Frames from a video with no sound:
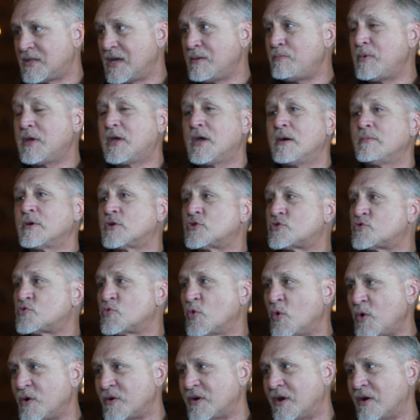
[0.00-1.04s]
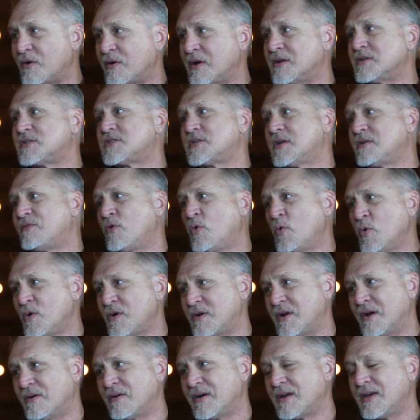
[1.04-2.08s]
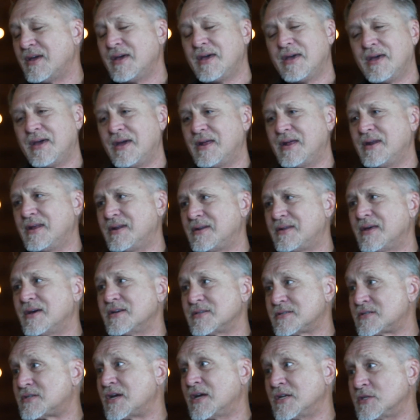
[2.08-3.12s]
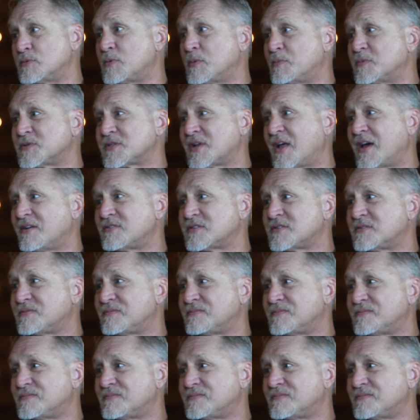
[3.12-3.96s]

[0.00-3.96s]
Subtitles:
They become extraordinary instead of ordinary, and it does change people's lives.